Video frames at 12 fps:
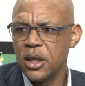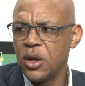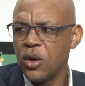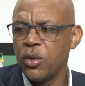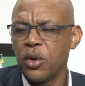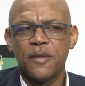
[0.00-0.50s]

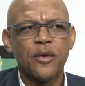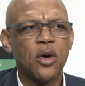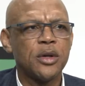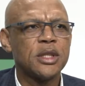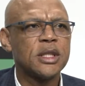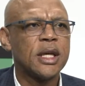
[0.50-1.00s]
We'll, of
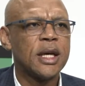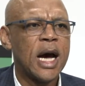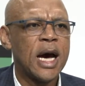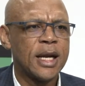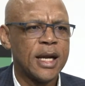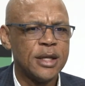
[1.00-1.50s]
course,
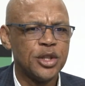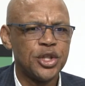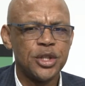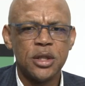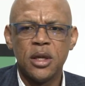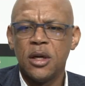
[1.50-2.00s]

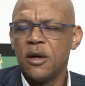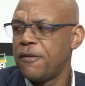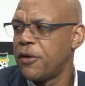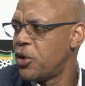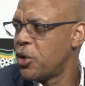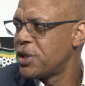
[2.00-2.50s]
arrange
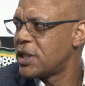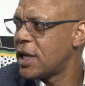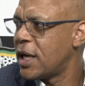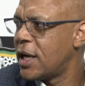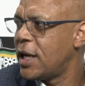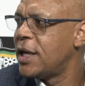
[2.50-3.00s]
for those
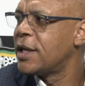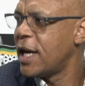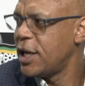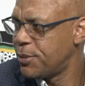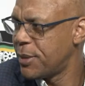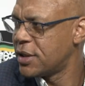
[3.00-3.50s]

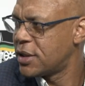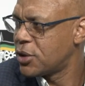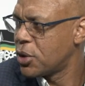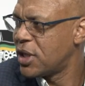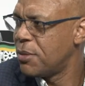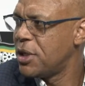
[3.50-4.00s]
engagements so
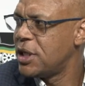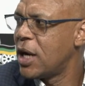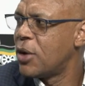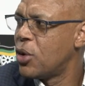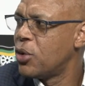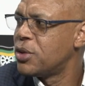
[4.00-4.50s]
the media
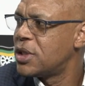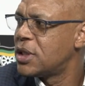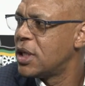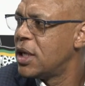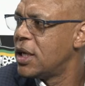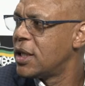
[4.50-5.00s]
knows
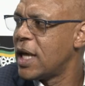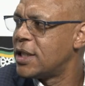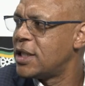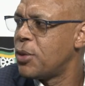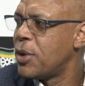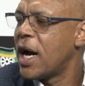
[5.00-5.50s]
that
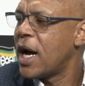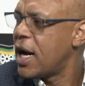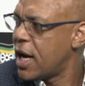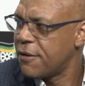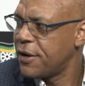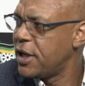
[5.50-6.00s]
we are
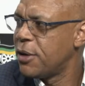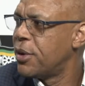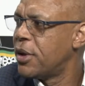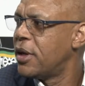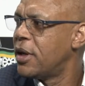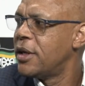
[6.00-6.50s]

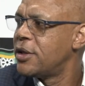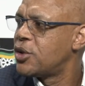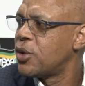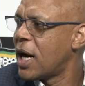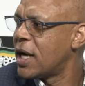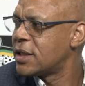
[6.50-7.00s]
available
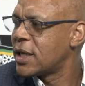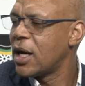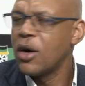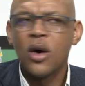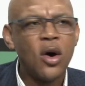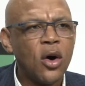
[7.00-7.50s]
to answer
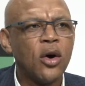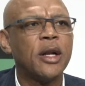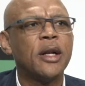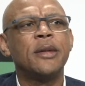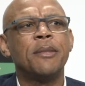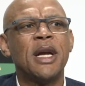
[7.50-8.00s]
all
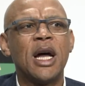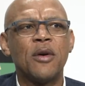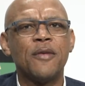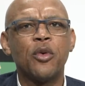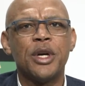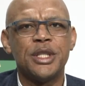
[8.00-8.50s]
manner
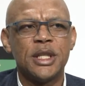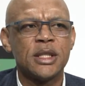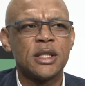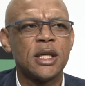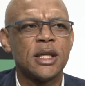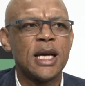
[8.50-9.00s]
of
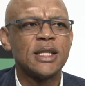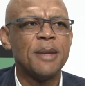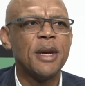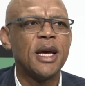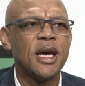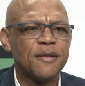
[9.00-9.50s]
questions that they
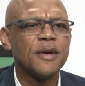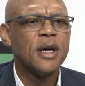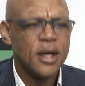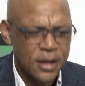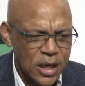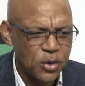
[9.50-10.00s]
may have.
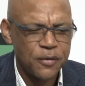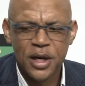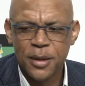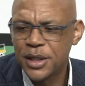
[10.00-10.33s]
Thank you very much.